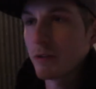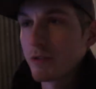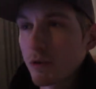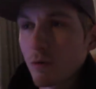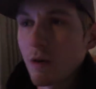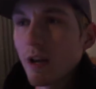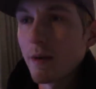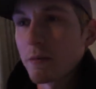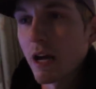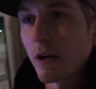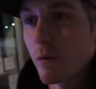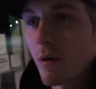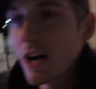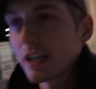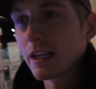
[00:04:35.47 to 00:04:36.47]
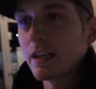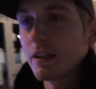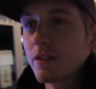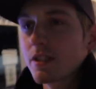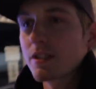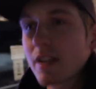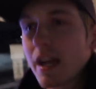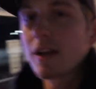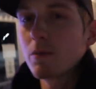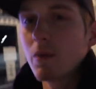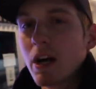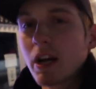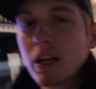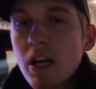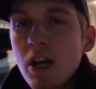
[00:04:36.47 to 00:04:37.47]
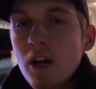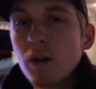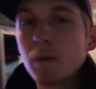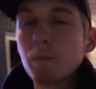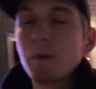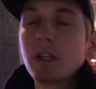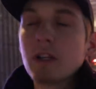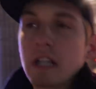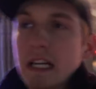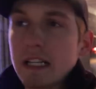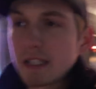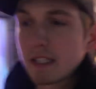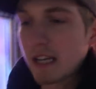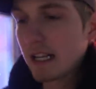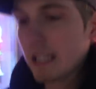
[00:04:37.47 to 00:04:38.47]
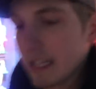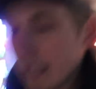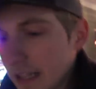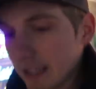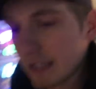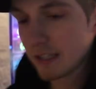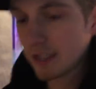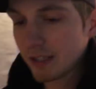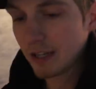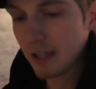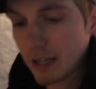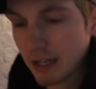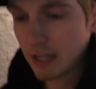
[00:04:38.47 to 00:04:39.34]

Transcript: just while I'm kind of walking down the sidewalk, when we look at a site like this,